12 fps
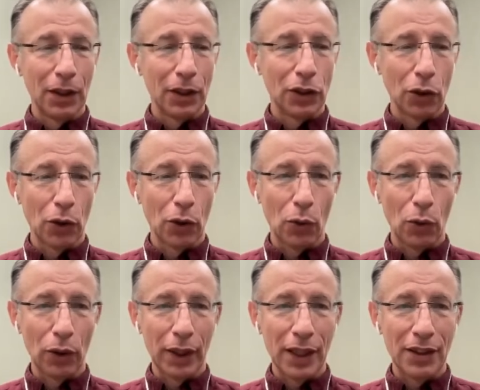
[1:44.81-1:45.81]

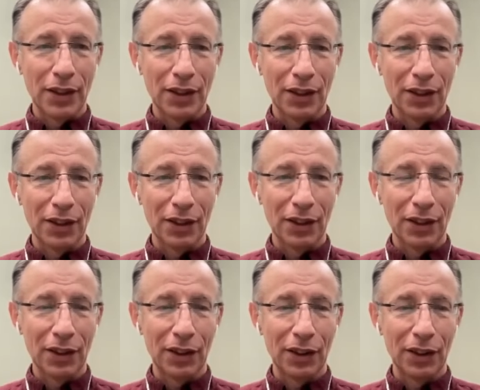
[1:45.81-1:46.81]
So let's
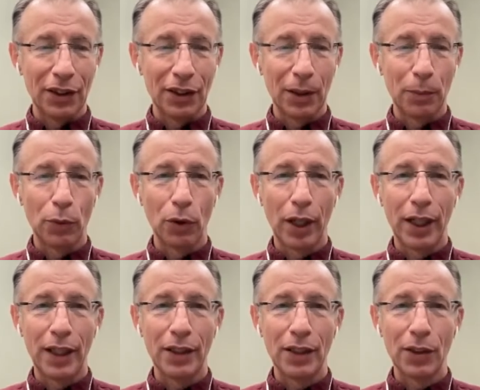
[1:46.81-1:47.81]
jump right
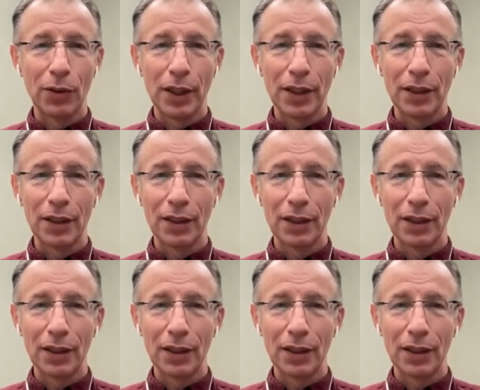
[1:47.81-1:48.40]
into it.